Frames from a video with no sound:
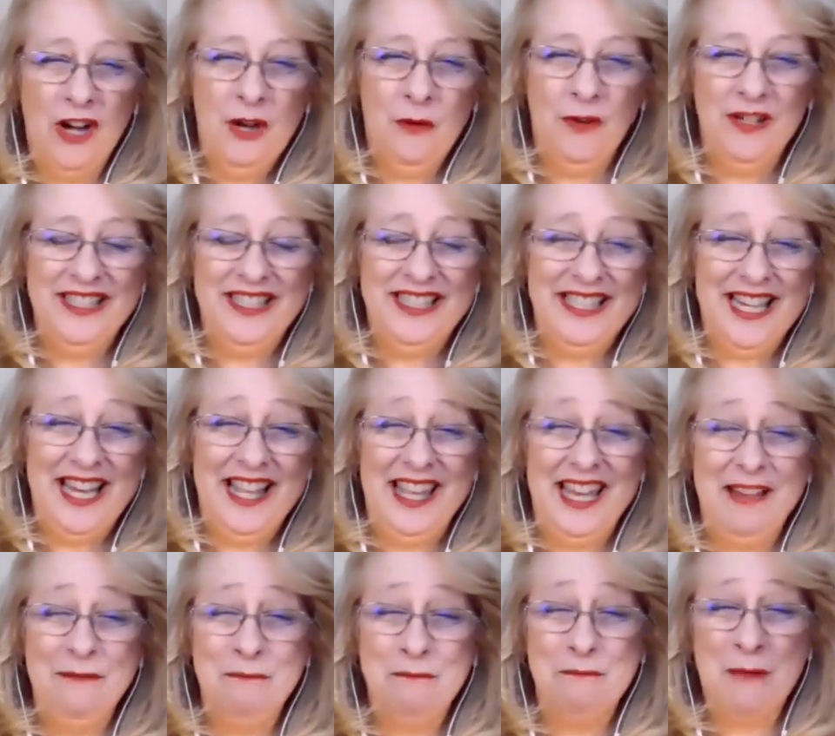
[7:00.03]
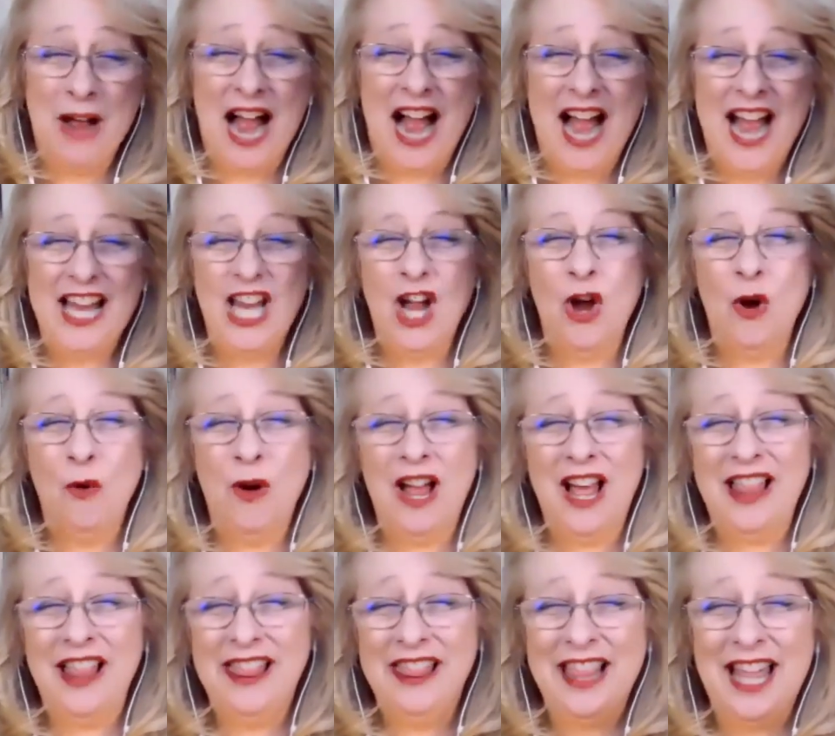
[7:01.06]
frequency, the
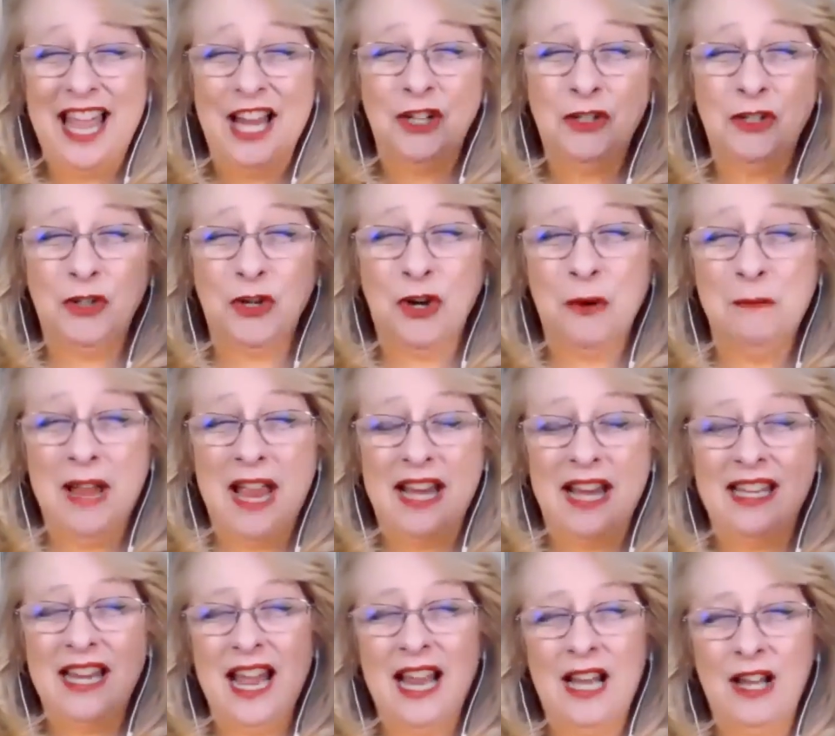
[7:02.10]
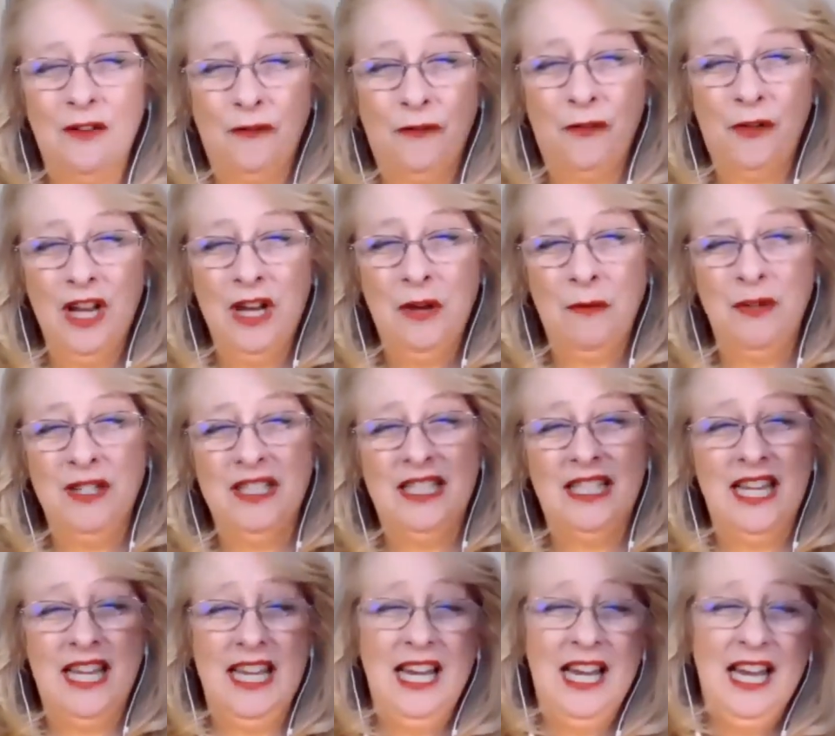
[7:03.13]
bioelectromagnetic
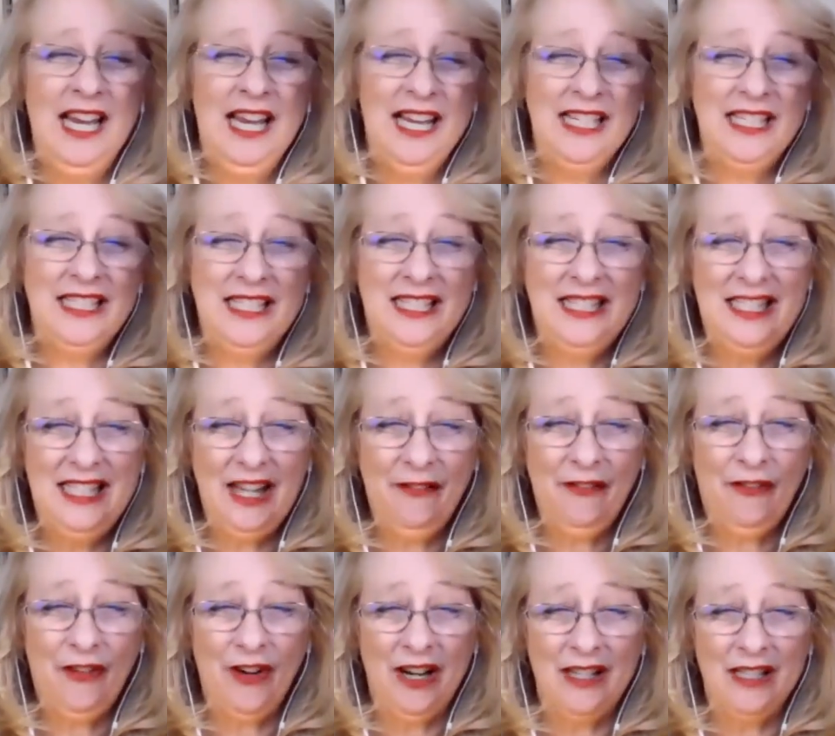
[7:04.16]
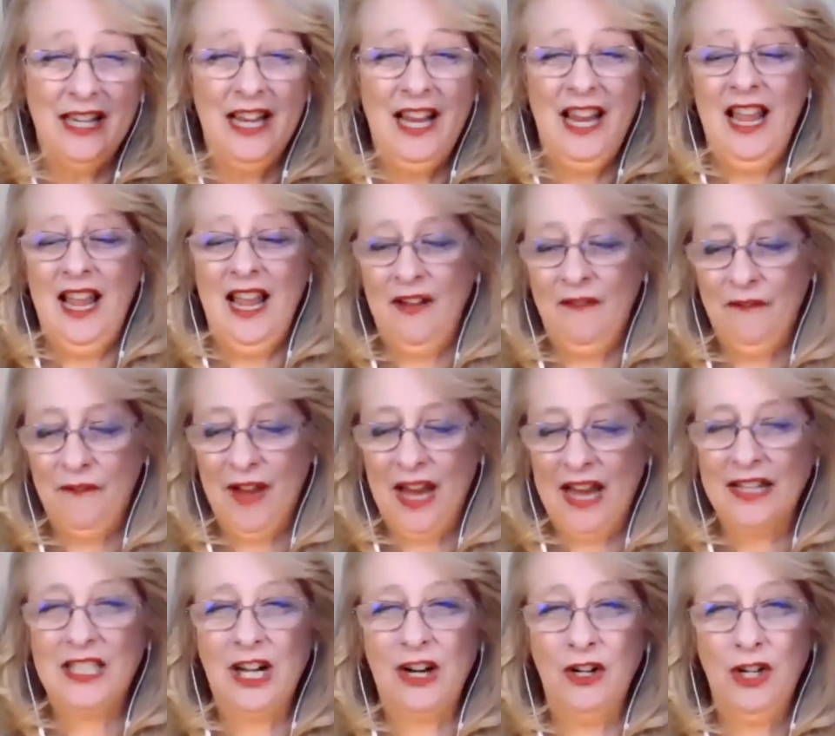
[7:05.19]
frequency is different and
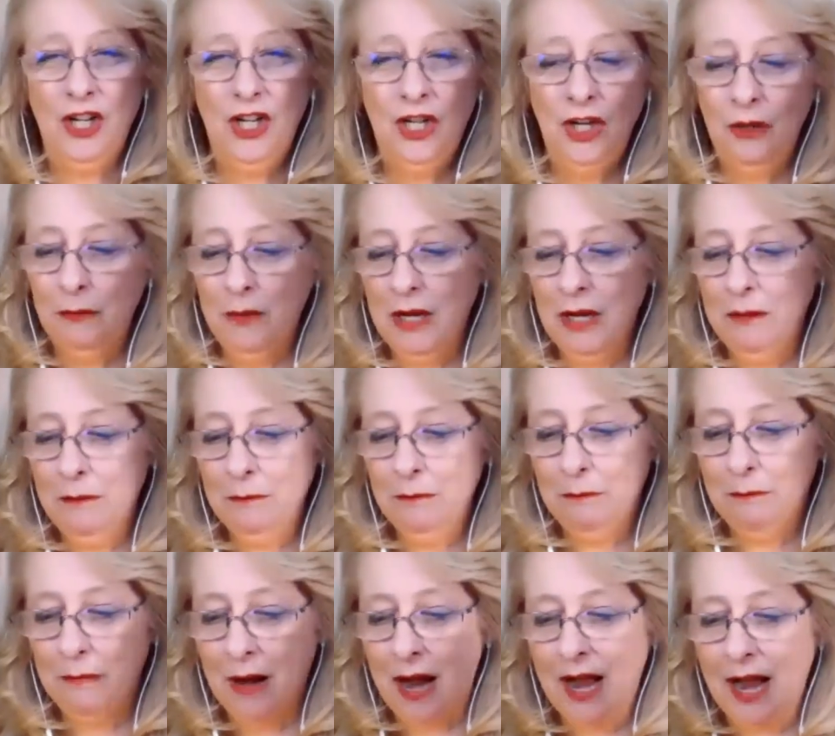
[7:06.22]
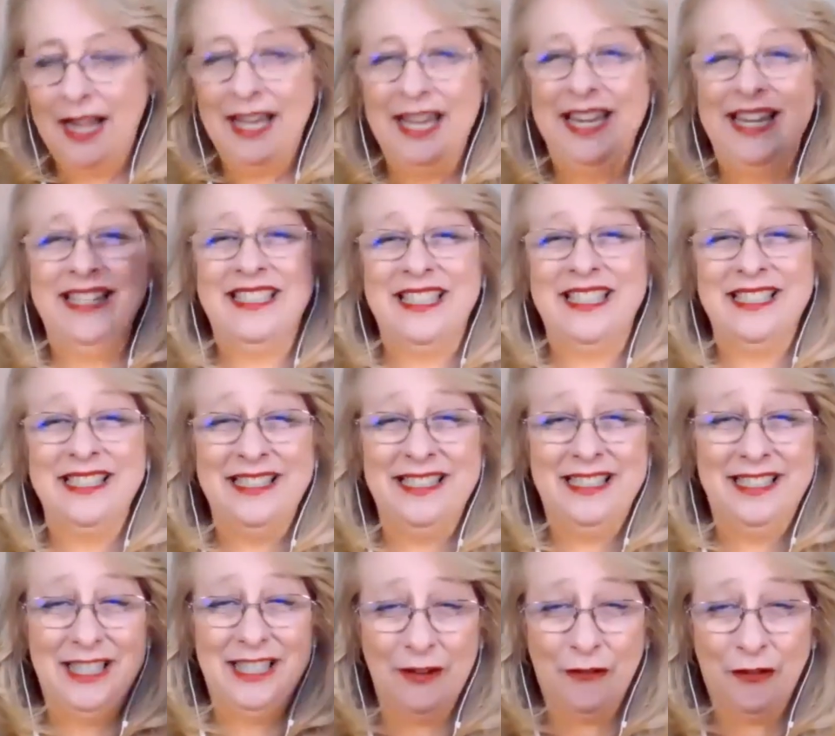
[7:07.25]
affects our human bodies
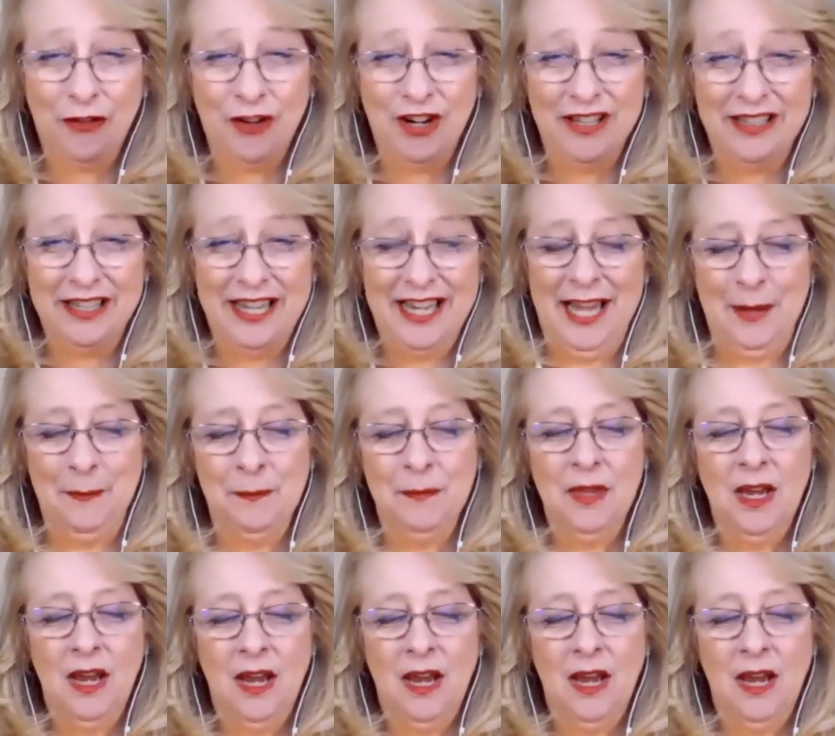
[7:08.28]
differently.